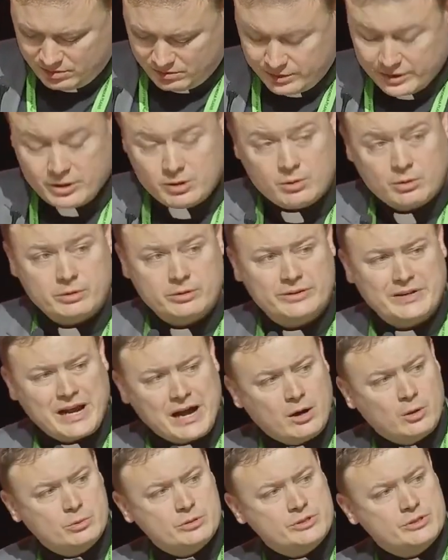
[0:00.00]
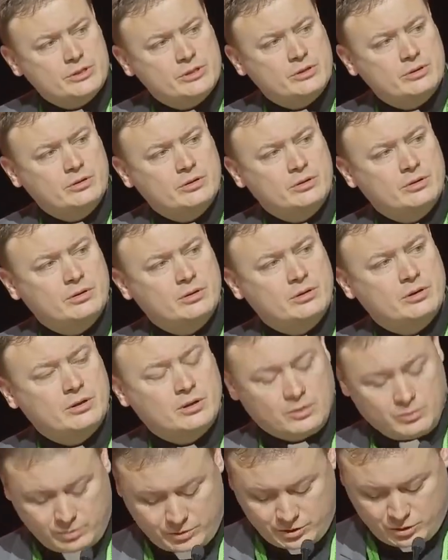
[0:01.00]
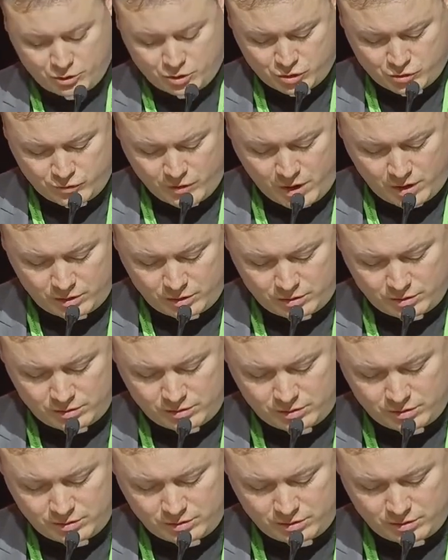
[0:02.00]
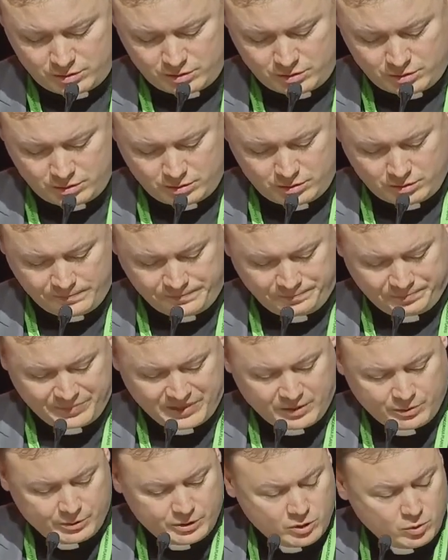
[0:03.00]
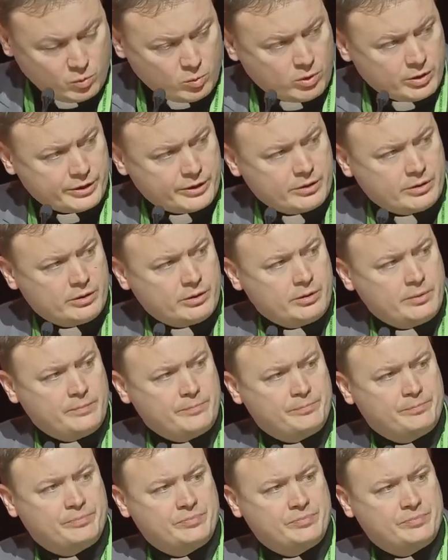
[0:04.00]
When you're in doubt, when you struggle, when you wonder